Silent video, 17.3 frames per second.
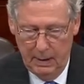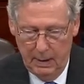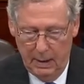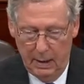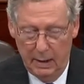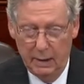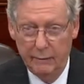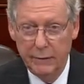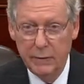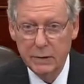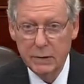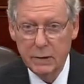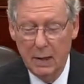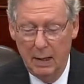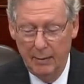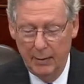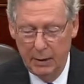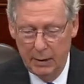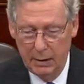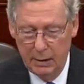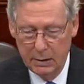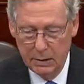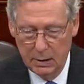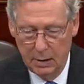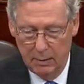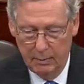And if this nominee
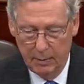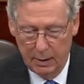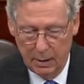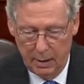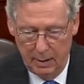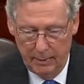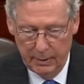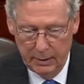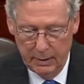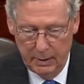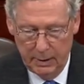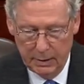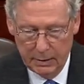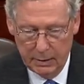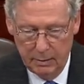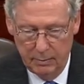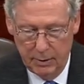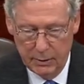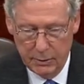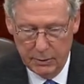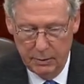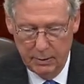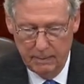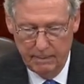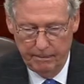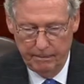ends up becoming the next
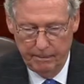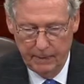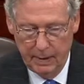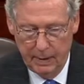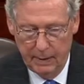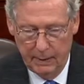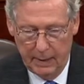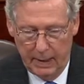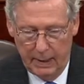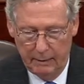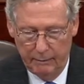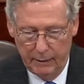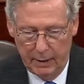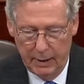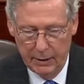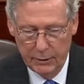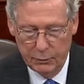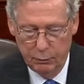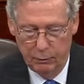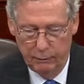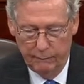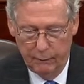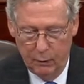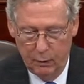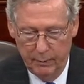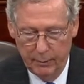commissioner, that advice will
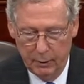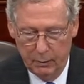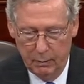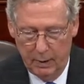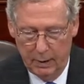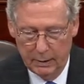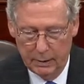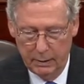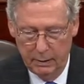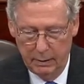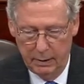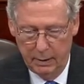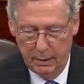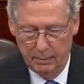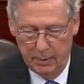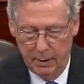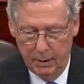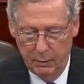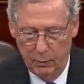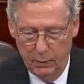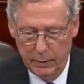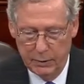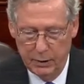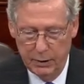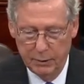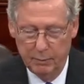form the criteria upon
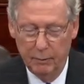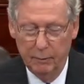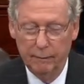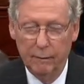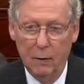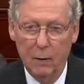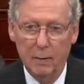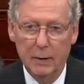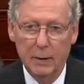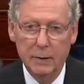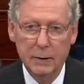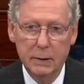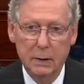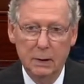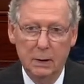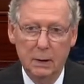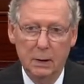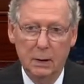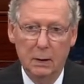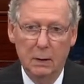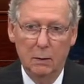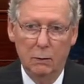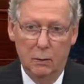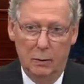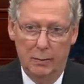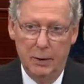which his performance
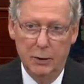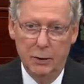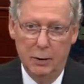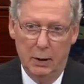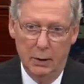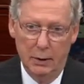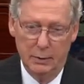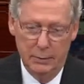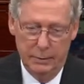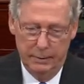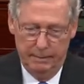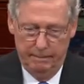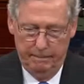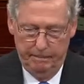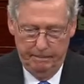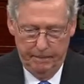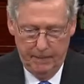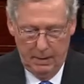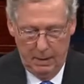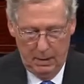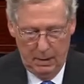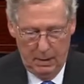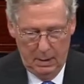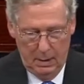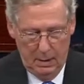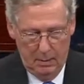will be judged.
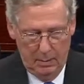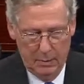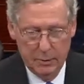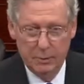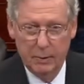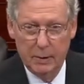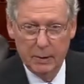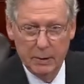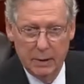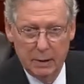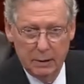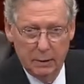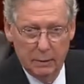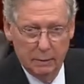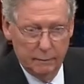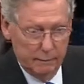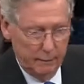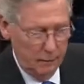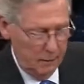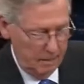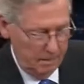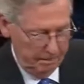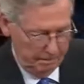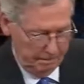Mr. President, I yield the floor.